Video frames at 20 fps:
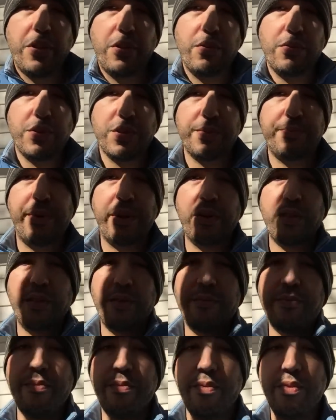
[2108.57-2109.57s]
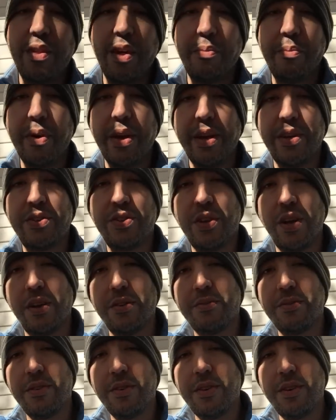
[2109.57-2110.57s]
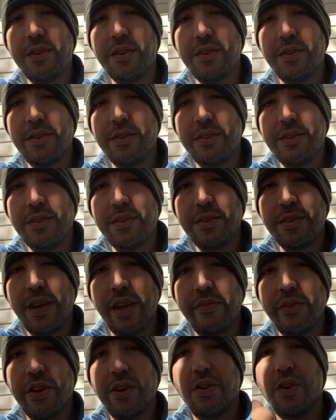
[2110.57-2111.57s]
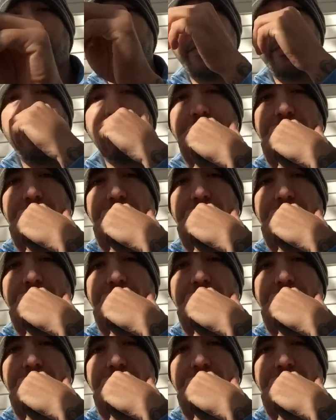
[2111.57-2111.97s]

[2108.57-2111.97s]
going to use this better than me. So giving it off,